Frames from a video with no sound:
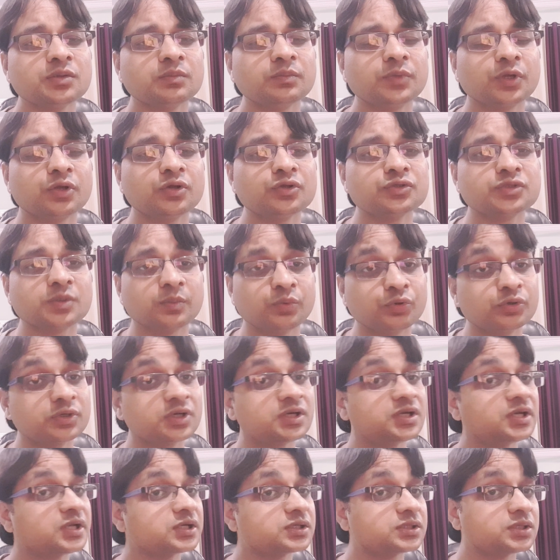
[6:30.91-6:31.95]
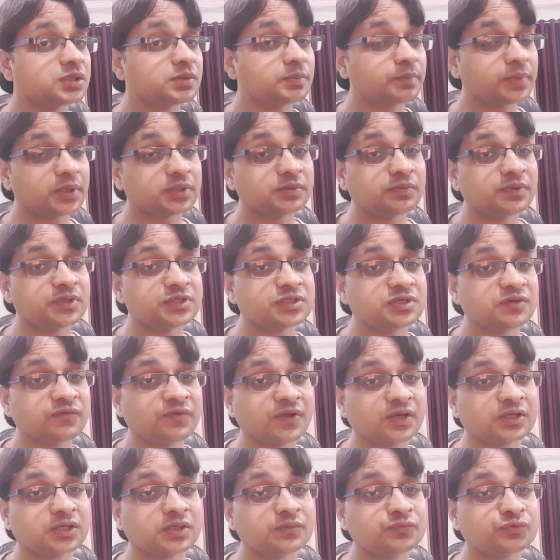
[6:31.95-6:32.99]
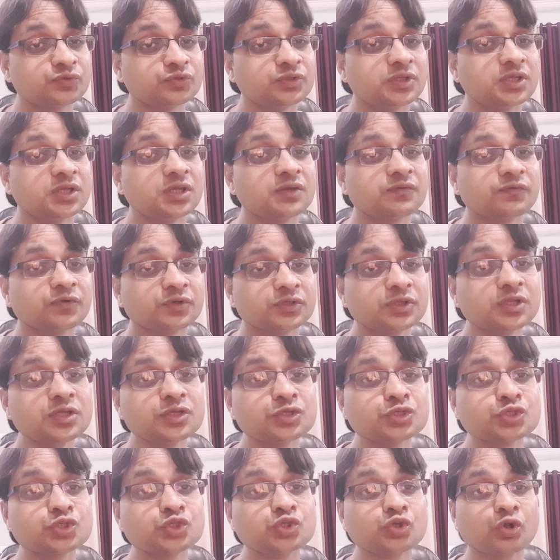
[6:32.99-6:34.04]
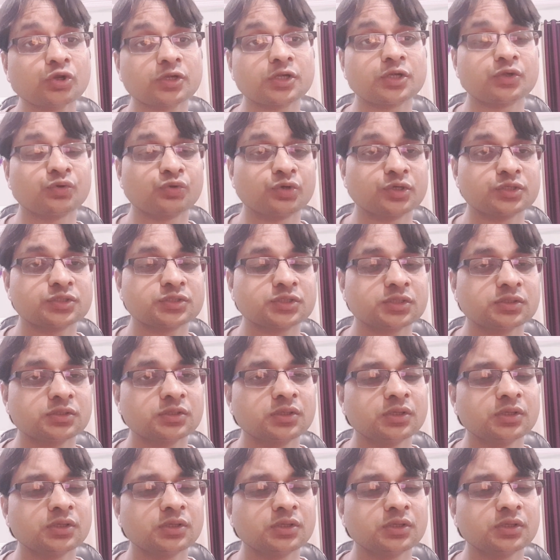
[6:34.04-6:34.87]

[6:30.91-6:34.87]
because the bone conductor pathway is defective, so they hear for the shorter duration.